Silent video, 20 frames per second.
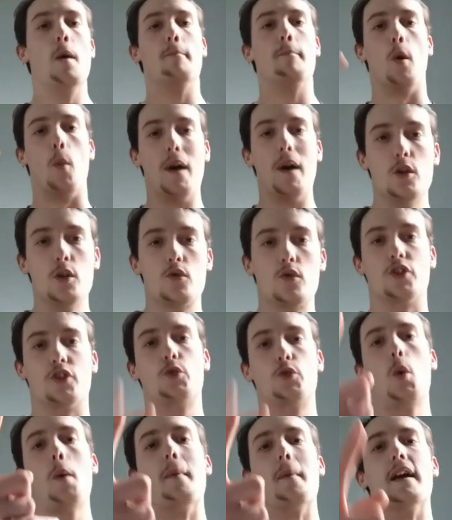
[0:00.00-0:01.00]
But when you're
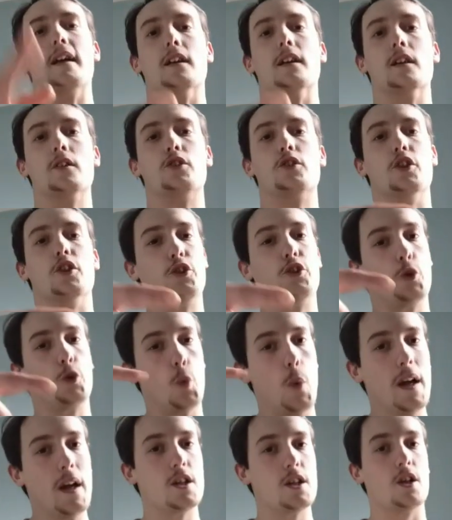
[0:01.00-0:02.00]
just swinging, to
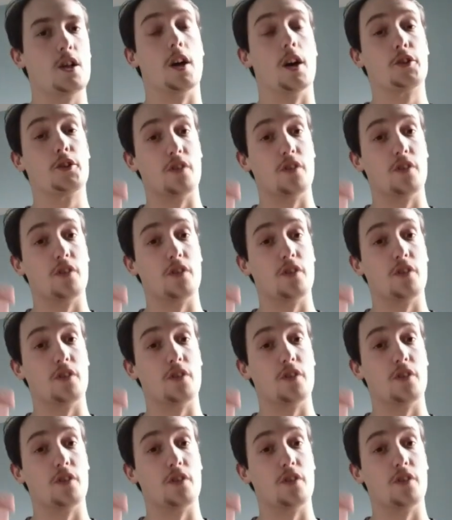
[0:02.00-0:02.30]
swap